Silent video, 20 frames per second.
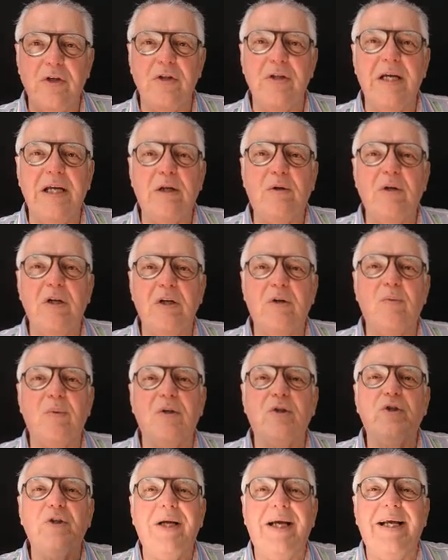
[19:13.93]
it, it will
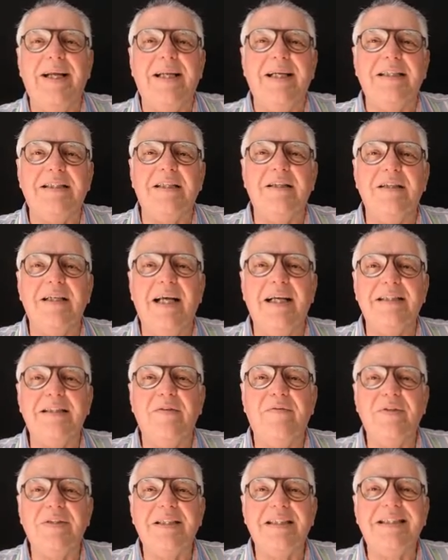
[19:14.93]
trade as, as
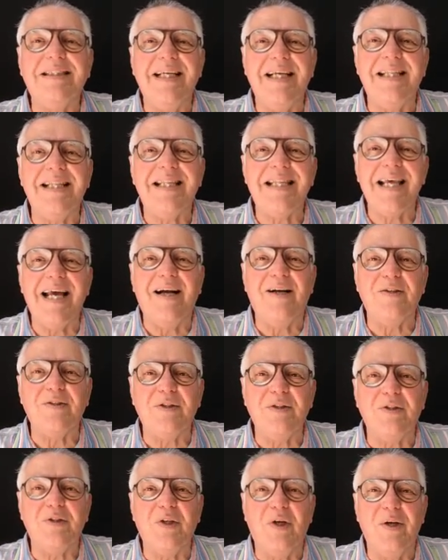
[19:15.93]
if it's a ten
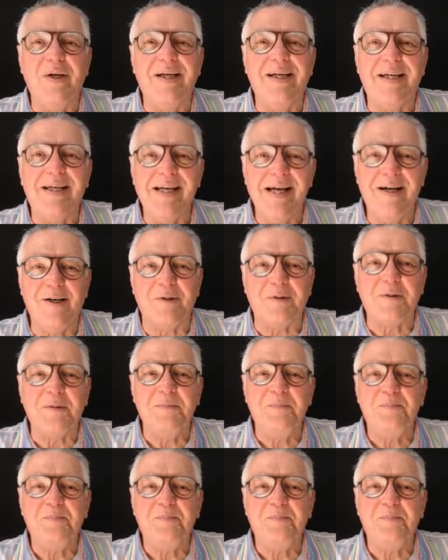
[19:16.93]
thousand dollar account.